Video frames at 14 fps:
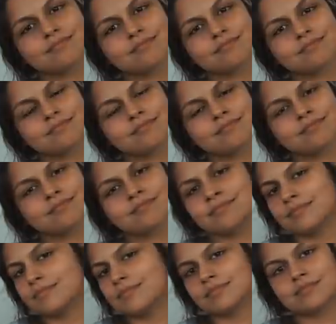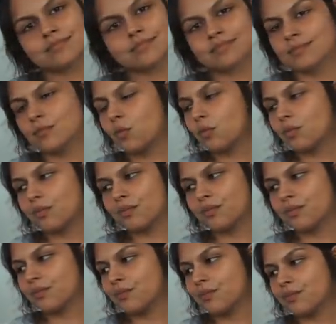
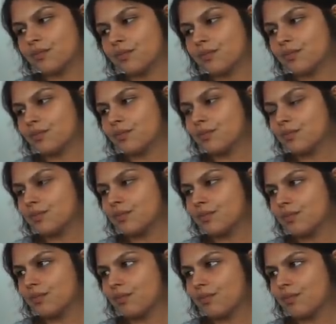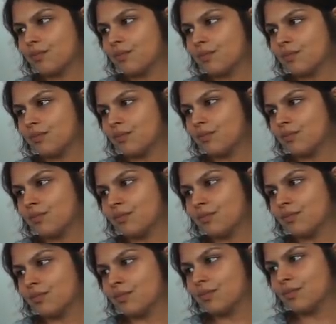
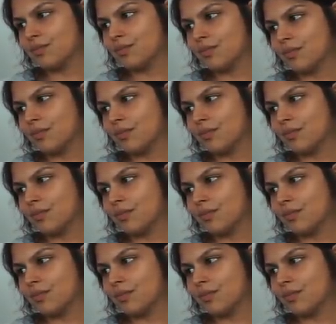(silent)